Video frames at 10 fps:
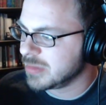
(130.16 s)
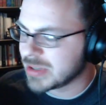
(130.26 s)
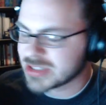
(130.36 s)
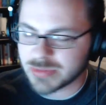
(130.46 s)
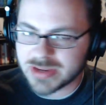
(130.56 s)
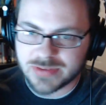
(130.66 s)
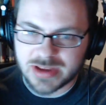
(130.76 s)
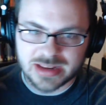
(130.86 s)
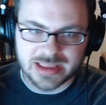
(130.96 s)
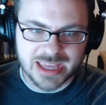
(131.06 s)
want a
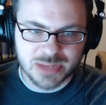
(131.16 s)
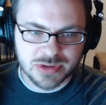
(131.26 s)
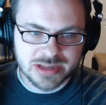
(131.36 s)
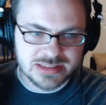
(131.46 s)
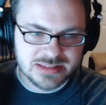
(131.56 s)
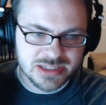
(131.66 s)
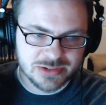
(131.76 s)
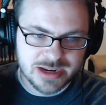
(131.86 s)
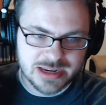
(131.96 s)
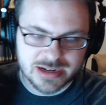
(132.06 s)
refund, I can't break this
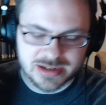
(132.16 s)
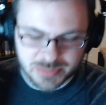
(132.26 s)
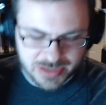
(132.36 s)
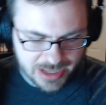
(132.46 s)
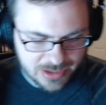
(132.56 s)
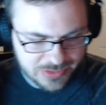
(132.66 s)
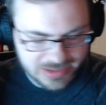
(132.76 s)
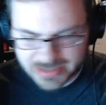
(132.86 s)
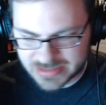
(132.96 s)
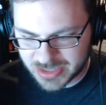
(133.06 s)
seal right here, but I don't
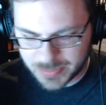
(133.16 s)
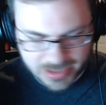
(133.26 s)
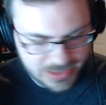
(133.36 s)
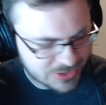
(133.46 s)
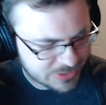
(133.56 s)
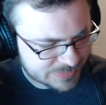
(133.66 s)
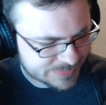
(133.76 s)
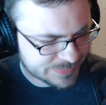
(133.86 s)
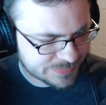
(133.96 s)
think that's going to be an issue.